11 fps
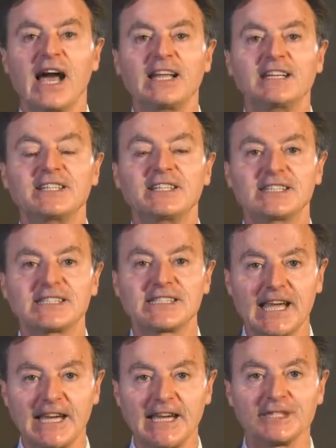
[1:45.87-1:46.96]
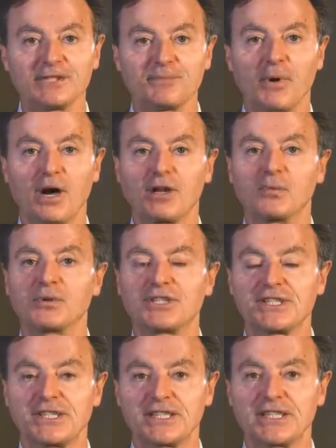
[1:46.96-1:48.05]
And in the second model, which
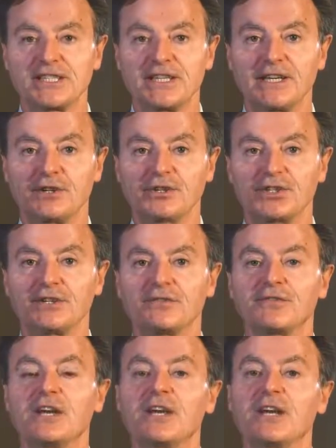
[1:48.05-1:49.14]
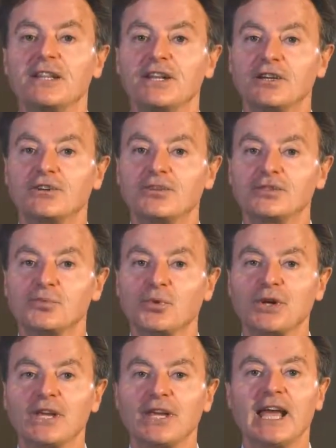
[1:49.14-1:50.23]
is the 16-hour shift, the doctor is
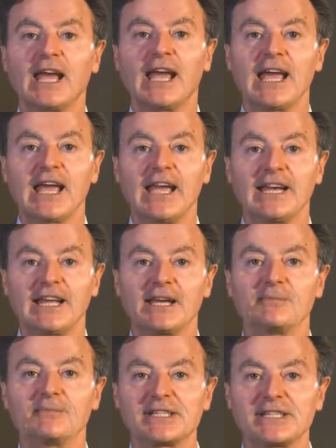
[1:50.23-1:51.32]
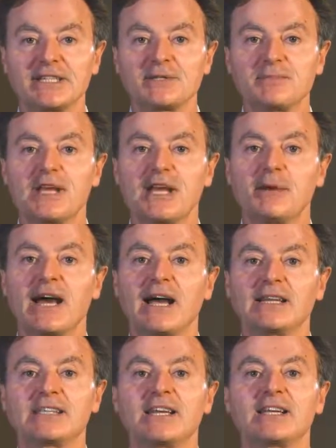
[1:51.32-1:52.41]
working 8 a.m. to 6 p.m.
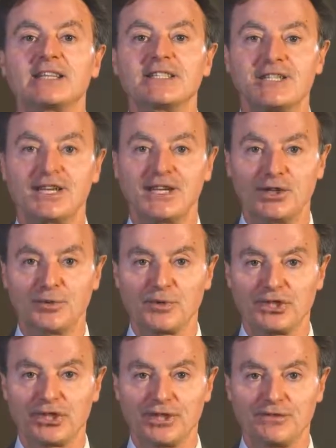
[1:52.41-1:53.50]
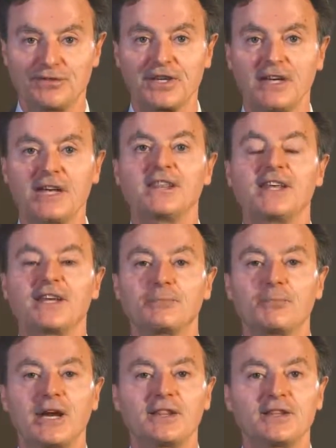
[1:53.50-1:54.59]
as a continuous shift. They
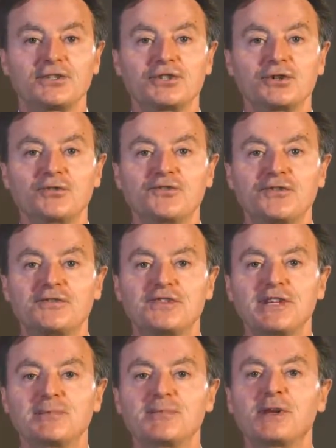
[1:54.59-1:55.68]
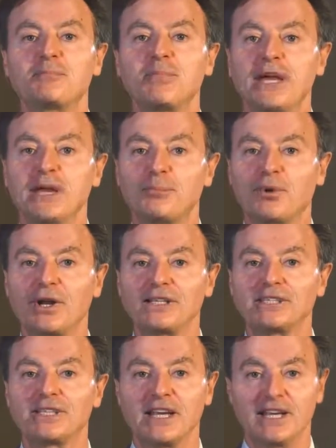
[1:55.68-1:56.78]
combine their two 15-minute paid
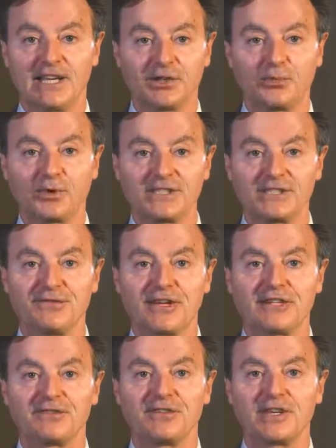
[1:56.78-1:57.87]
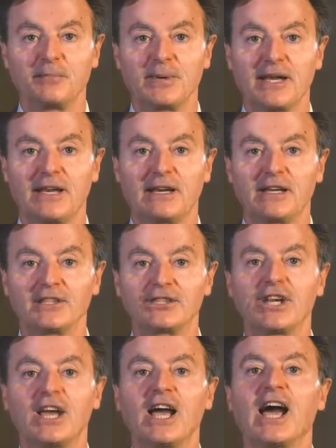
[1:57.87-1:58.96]
breaks into what is effectively a paid
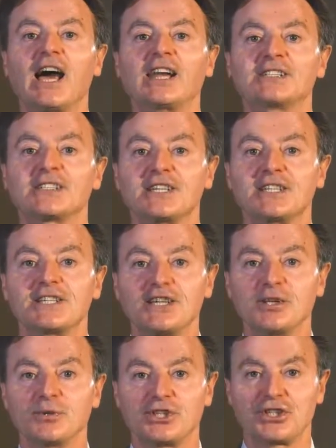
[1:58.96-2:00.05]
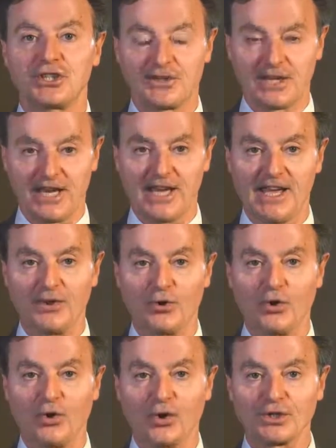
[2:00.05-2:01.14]
lunch, and it's a continuous shift, and they're
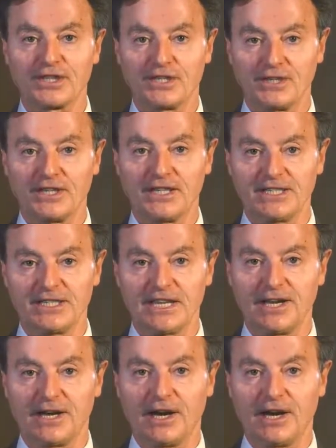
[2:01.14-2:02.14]
all done in 10